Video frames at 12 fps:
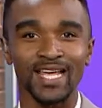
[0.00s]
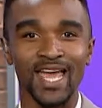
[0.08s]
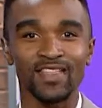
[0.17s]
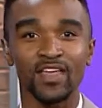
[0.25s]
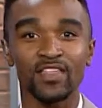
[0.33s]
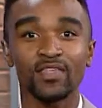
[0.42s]

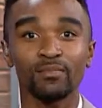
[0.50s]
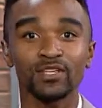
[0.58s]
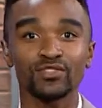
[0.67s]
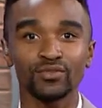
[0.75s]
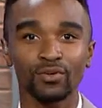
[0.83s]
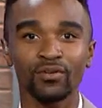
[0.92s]
and the
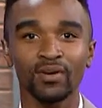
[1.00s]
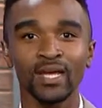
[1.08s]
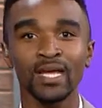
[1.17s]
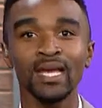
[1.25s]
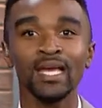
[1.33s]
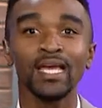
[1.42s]

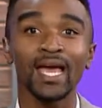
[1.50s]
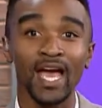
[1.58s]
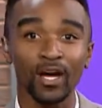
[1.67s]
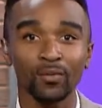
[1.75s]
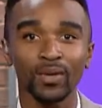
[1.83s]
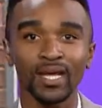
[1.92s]
Missouri
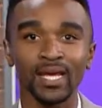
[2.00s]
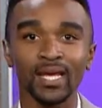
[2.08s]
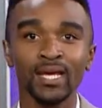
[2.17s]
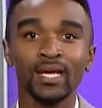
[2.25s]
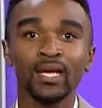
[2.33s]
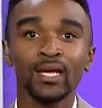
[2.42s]
Equity
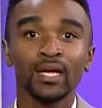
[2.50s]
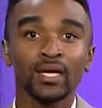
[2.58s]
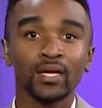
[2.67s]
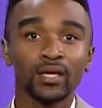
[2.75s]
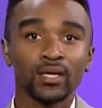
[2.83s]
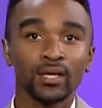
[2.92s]

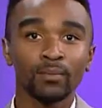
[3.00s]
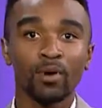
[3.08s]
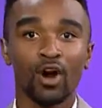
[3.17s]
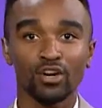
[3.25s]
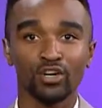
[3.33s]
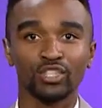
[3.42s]

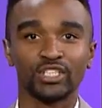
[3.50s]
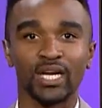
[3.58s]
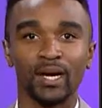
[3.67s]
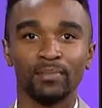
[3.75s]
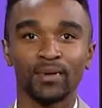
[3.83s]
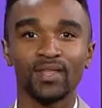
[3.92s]

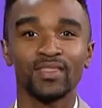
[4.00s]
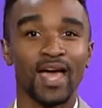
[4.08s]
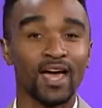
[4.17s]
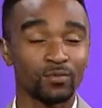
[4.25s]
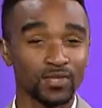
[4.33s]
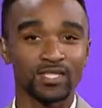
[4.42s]
partnership,
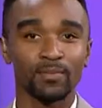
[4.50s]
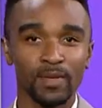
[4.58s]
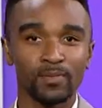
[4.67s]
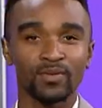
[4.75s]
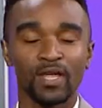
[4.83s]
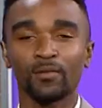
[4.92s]
that was the
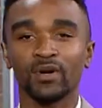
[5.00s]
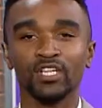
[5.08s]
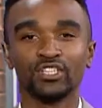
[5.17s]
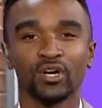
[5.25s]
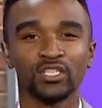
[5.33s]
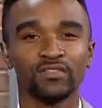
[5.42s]
people that were in
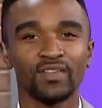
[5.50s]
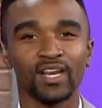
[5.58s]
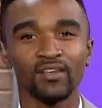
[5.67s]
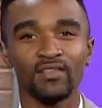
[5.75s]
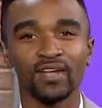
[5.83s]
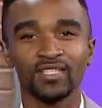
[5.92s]
charge of that
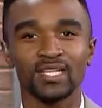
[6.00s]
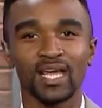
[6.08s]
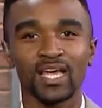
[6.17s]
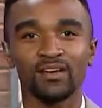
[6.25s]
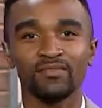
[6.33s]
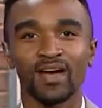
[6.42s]
event
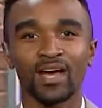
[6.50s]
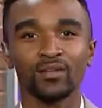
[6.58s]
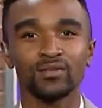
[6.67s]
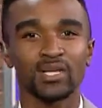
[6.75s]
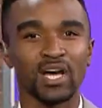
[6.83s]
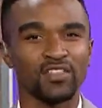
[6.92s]
today. It
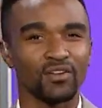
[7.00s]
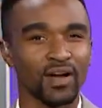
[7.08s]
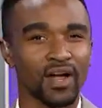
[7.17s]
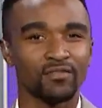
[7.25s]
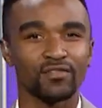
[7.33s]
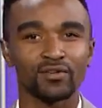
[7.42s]
follows other
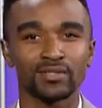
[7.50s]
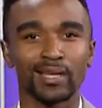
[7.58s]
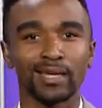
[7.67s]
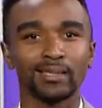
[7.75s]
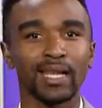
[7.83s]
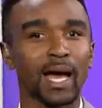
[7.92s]
efforts
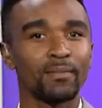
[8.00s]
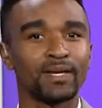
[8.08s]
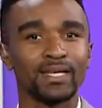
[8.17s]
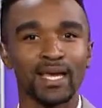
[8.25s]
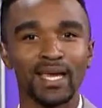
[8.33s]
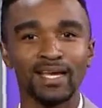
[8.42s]
like lobby
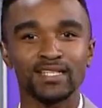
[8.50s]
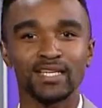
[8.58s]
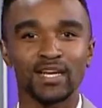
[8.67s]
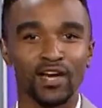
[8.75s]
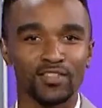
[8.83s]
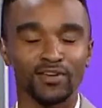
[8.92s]
days
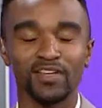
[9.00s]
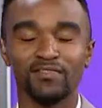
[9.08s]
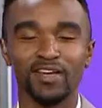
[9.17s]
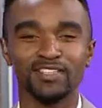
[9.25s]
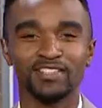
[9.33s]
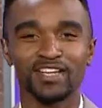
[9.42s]
and other
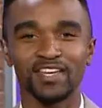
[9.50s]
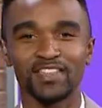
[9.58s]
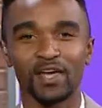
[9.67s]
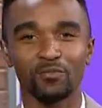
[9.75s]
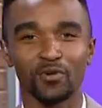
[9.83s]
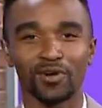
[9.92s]
events to get
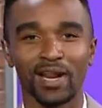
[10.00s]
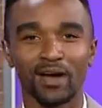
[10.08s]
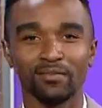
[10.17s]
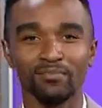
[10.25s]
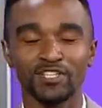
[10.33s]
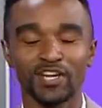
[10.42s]
that word out.
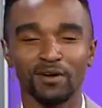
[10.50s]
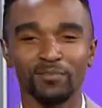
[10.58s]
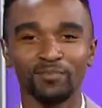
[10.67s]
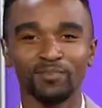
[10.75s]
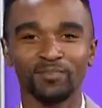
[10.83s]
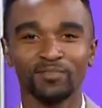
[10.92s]
Michelle?
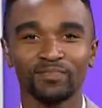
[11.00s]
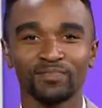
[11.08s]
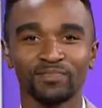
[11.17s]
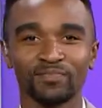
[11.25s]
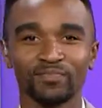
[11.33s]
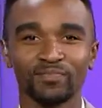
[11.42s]
All right, a
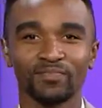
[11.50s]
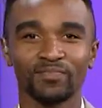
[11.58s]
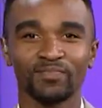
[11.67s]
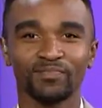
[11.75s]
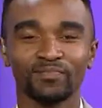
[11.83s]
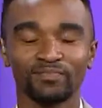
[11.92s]
lot of people
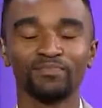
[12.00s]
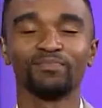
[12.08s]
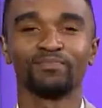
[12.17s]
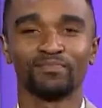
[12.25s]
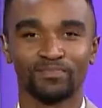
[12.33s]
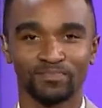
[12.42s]
out
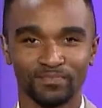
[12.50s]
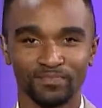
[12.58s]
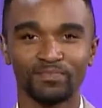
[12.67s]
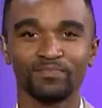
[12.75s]
today. Thanks so much,